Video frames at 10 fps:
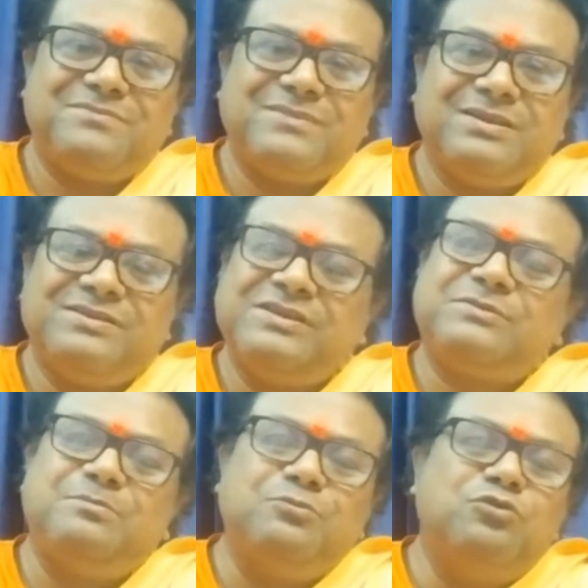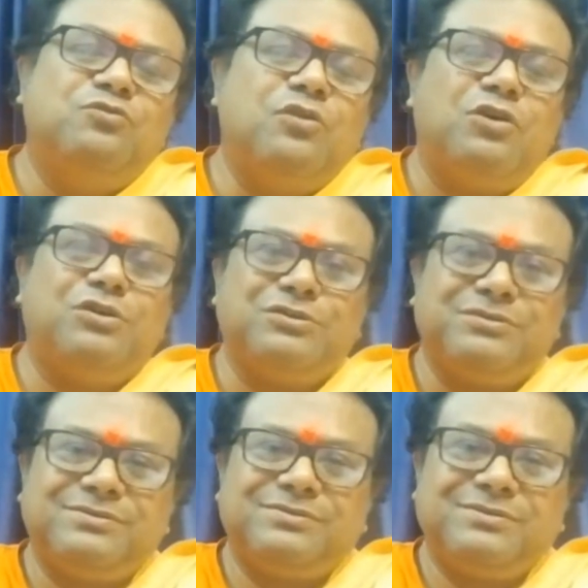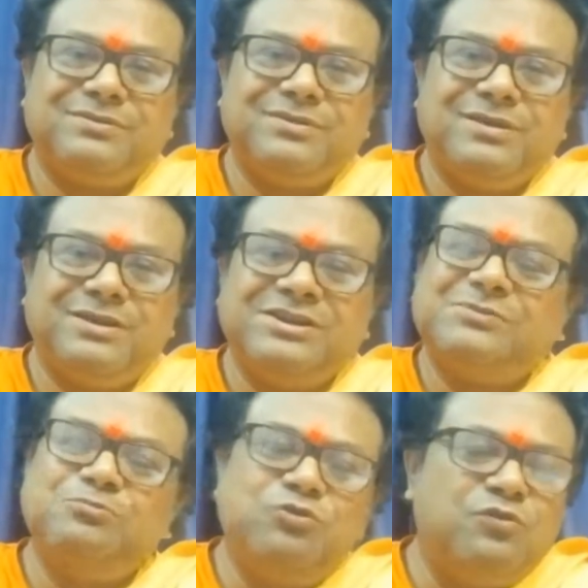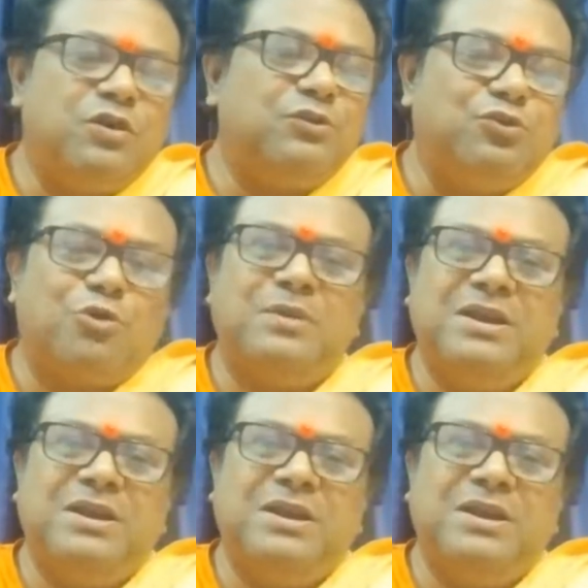Just move on. Just move on normally,